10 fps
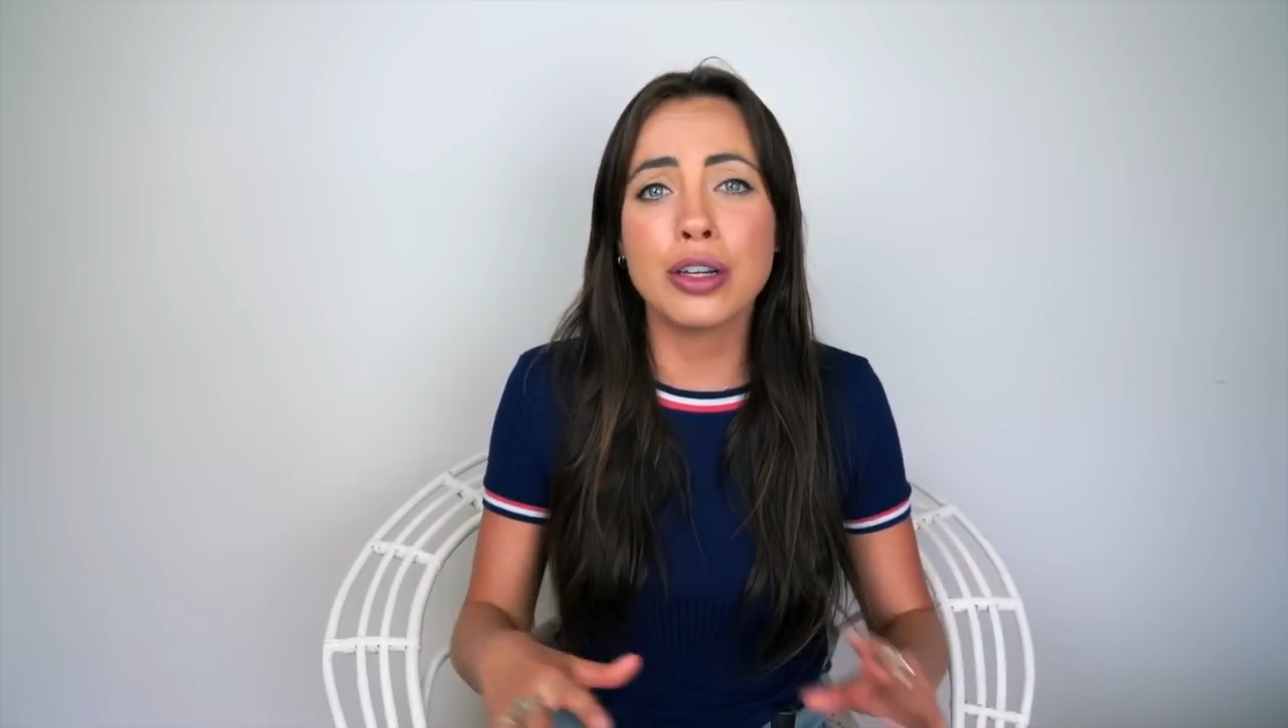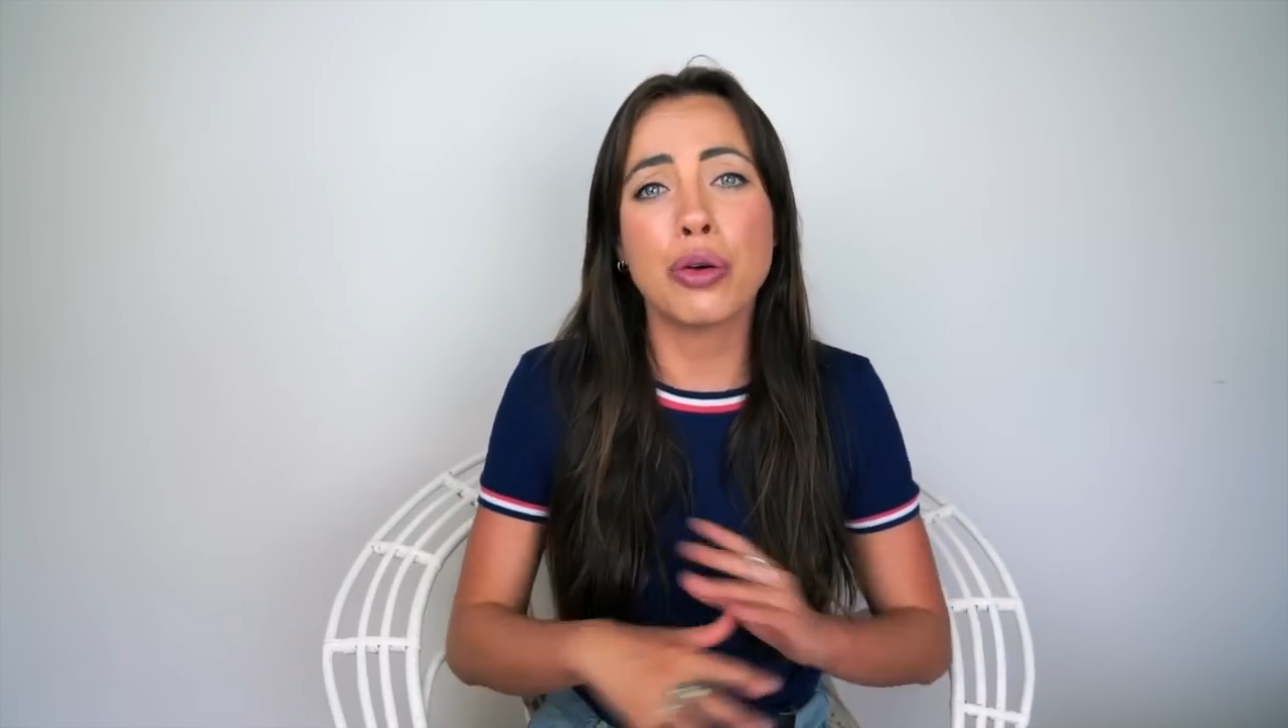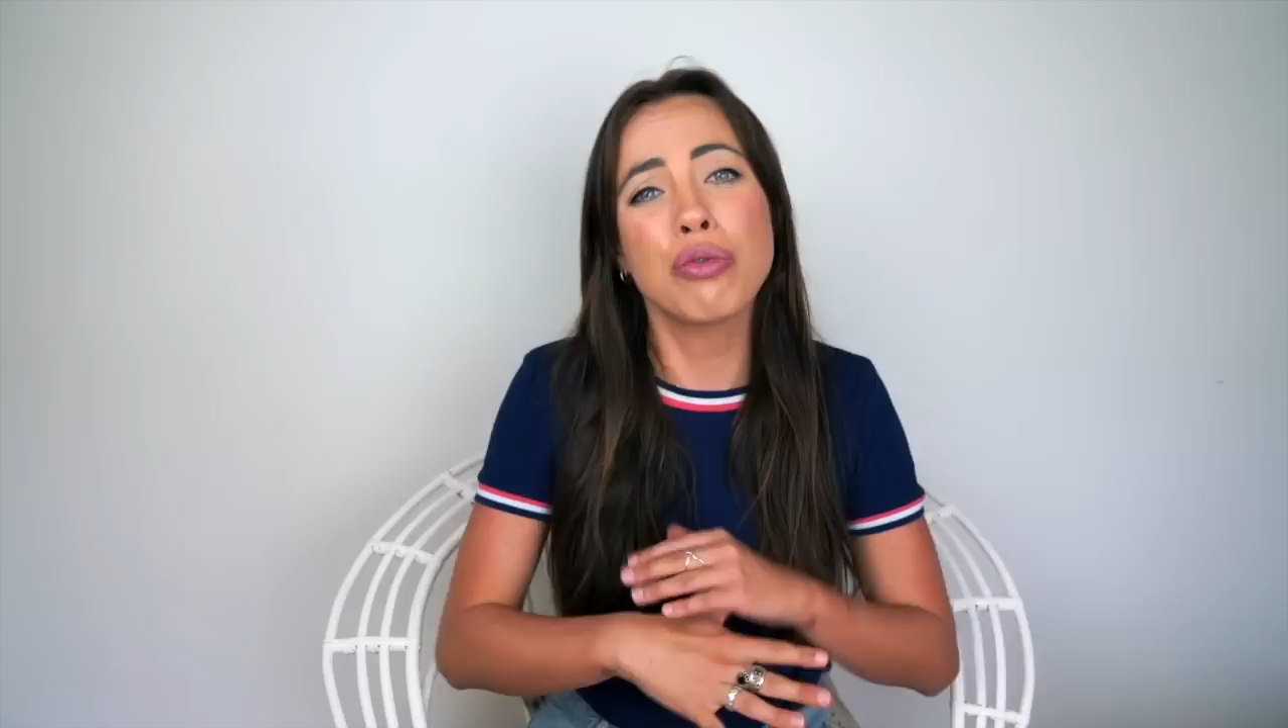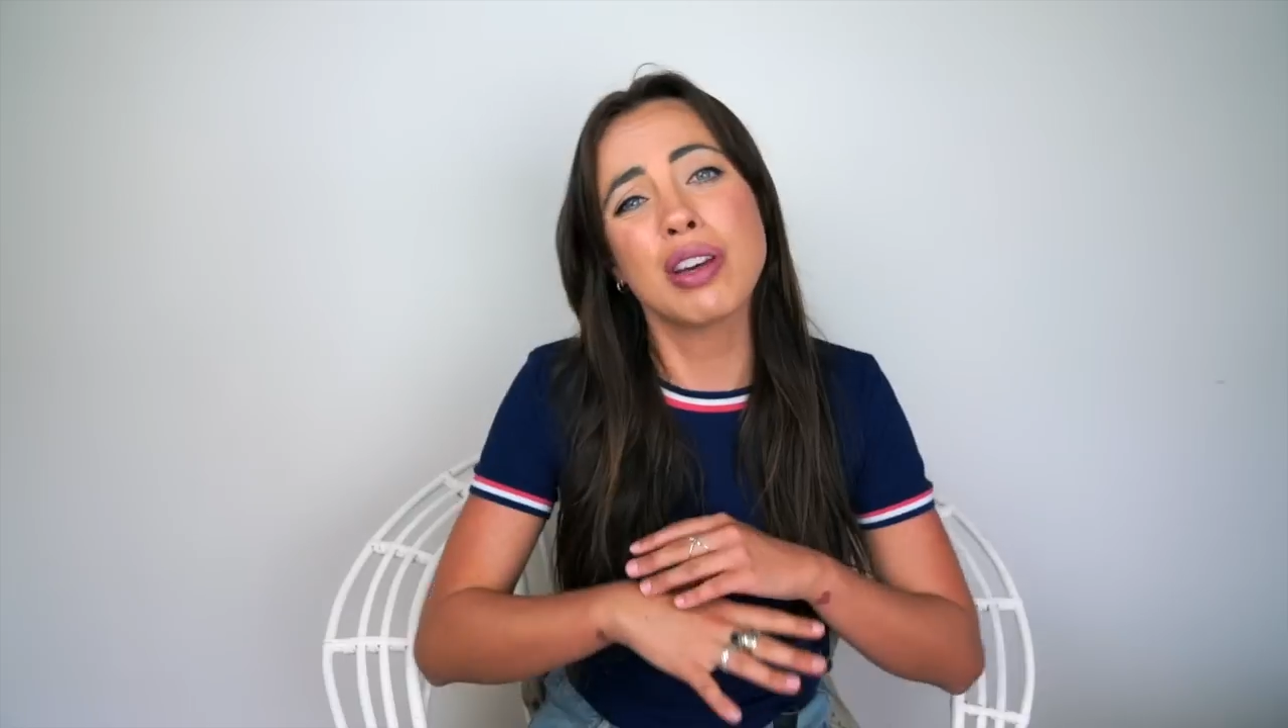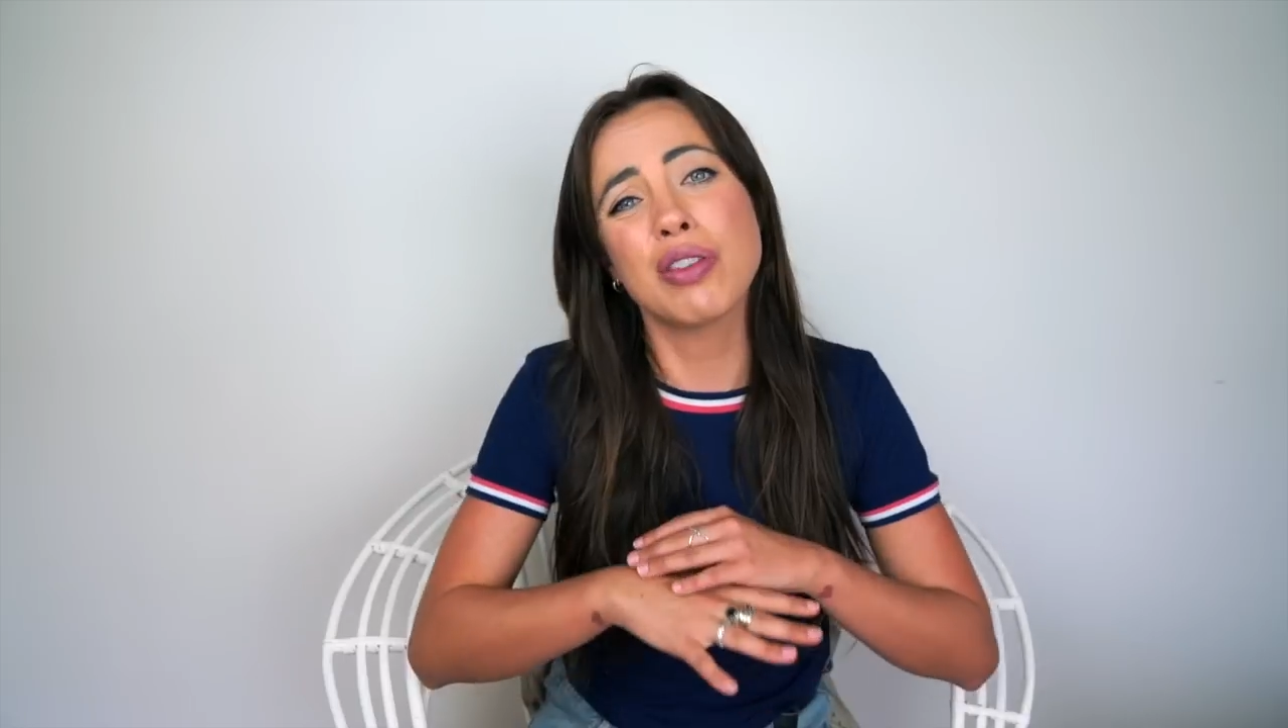
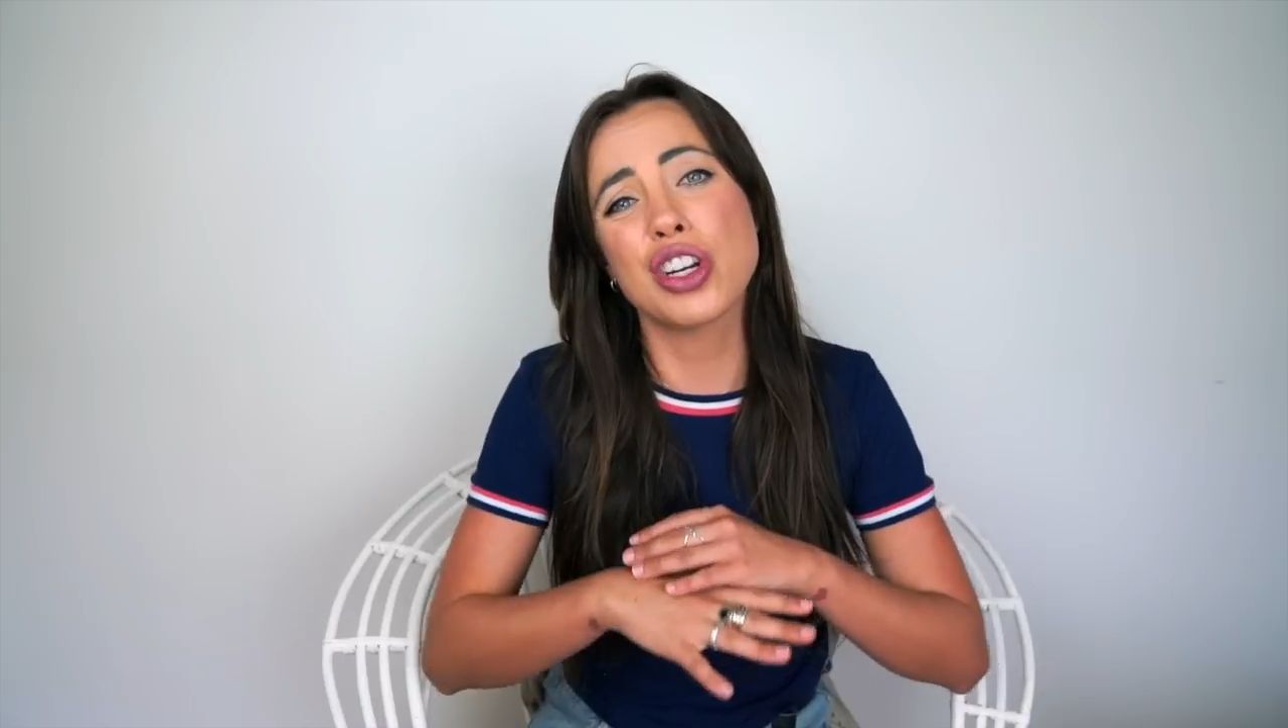don't give a